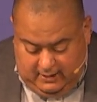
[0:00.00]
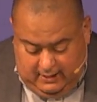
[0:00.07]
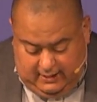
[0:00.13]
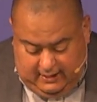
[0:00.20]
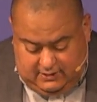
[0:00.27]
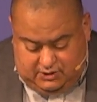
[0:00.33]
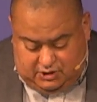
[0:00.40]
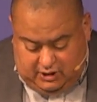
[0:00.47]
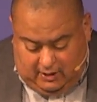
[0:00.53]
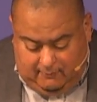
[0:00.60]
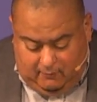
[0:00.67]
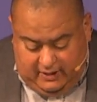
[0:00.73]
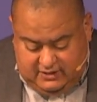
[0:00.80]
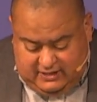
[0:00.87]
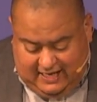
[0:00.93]
It's, some,
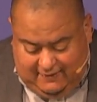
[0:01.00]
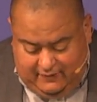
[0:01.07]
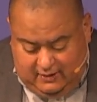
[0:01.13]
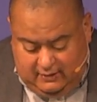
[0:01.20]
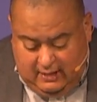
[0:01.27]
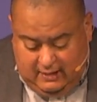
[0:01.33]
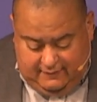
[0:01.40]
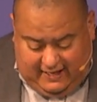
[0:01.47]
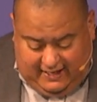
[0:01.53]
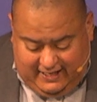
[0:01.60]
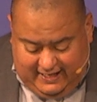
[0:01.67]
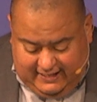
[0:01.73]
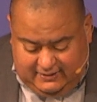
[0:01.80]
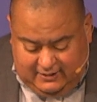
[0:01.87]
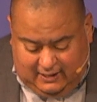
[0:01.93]
it's having that
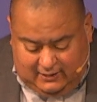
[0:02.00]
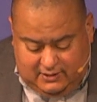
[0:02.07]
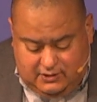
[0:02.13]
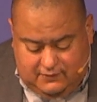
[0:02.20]
head knowledge